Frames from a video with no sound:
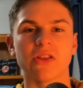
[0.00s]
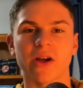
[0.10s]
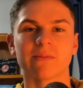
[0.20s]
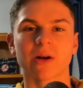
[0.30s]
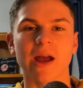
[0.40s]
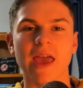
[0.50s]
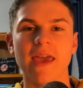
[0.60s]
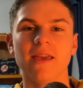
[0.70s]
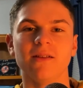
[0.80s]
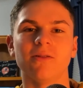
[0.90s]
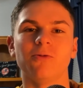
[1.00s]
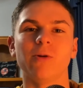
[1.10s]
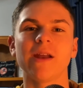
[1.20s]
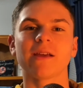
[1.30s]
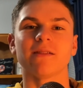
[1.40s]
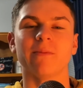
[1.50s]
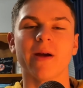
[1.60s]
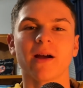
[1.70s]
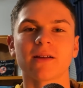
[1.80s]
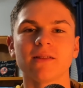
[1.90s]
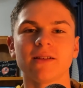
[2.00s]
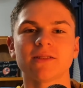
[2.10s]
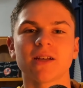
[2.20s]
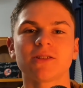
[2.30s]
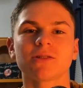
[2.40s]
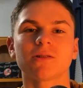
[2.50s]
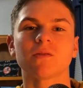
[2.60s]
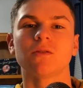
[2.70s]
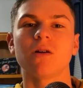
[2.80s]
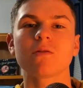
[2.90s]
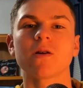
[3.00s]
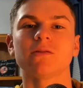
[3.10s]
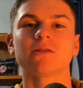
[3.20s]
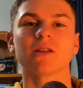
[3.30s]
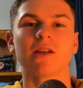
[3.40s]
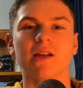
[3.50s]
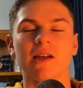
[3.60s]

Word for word: Number 8, winning the American League Central of logos.